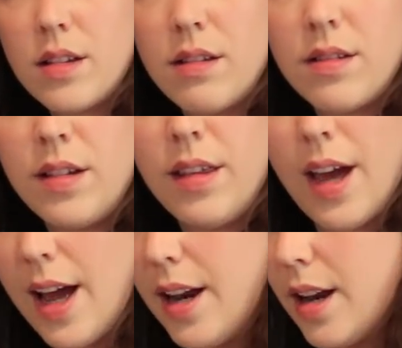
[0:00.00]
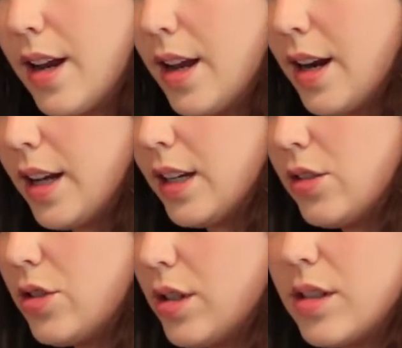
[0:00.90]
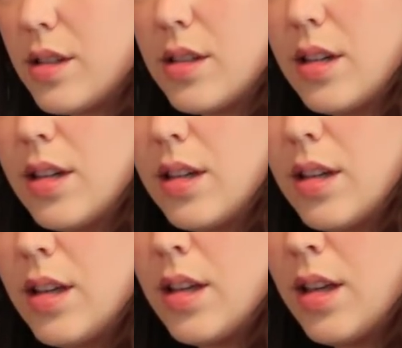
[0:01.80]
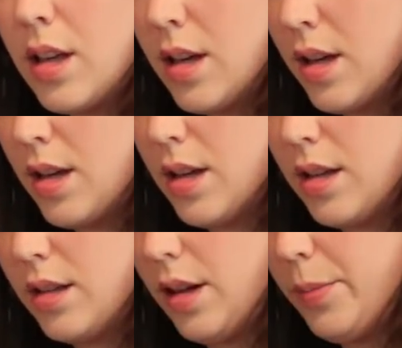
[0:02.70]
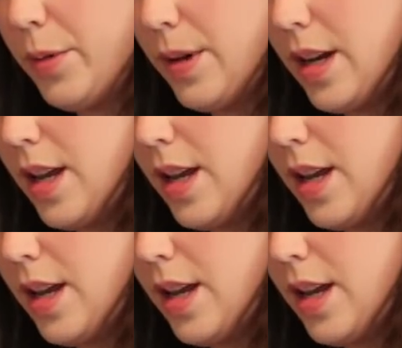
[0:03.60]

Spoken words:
you see that, and I can just dump it right